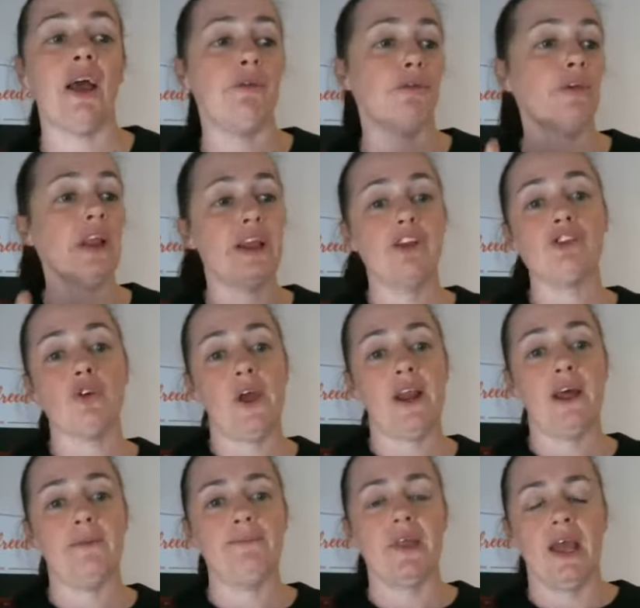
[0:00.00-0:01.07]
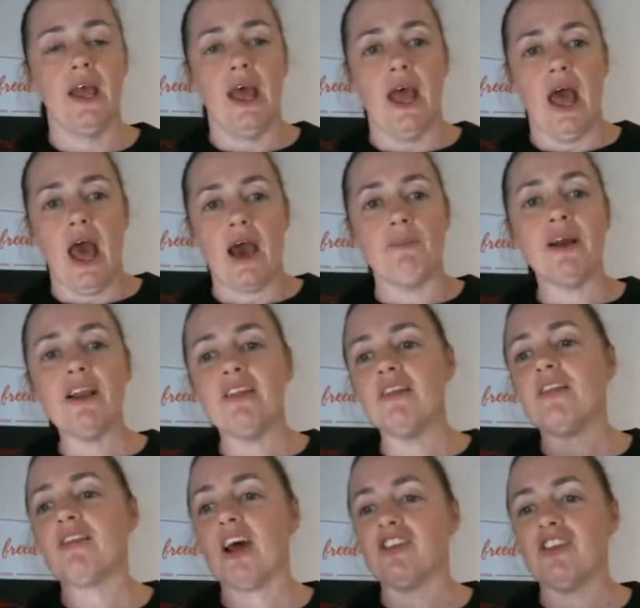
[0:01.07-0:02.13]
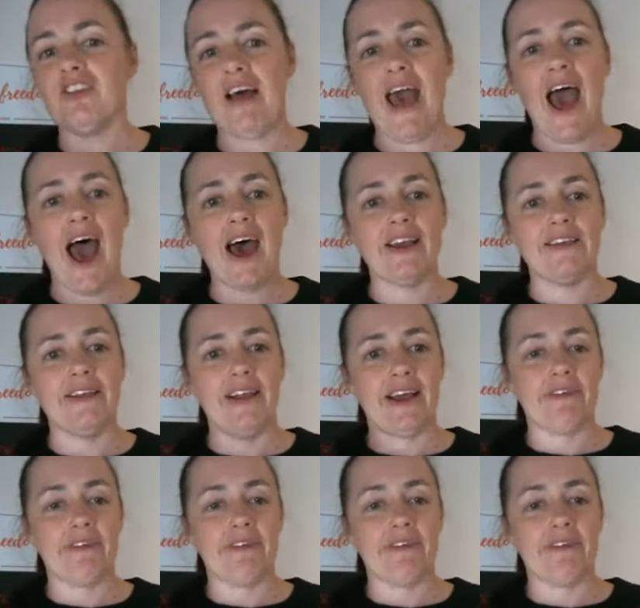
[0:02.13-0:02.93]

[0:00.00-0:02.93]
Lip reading: I really enjoyed it. And one of the discussions I had, like